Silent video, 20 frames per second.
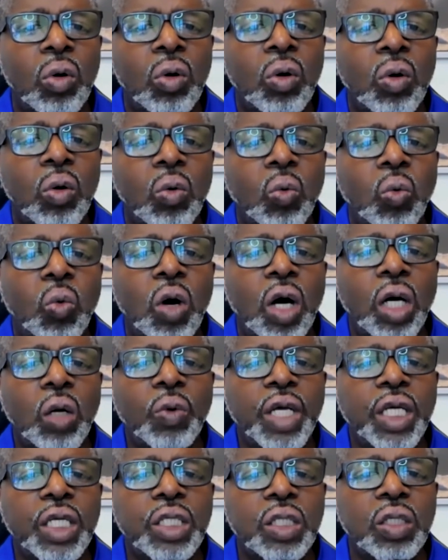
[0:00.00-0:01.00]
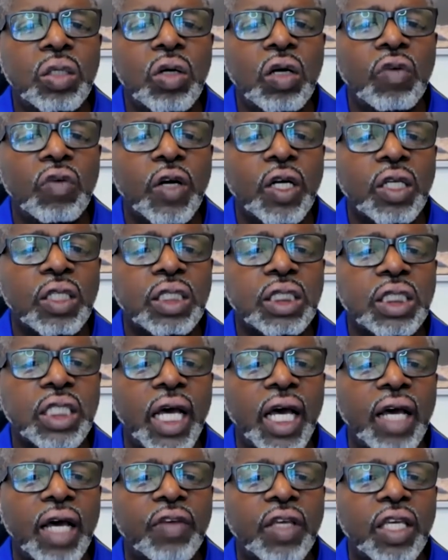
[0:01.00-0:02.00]
What do we do if our staff
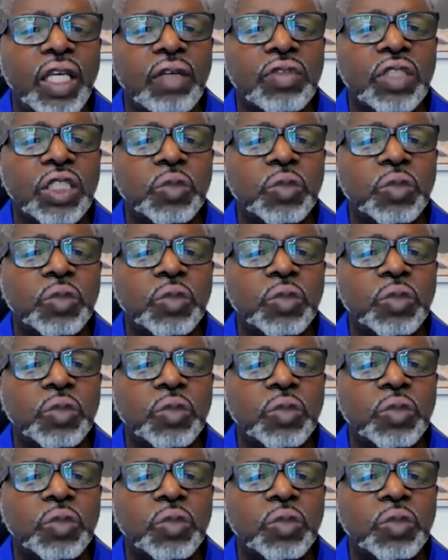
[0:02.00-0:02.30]
gives us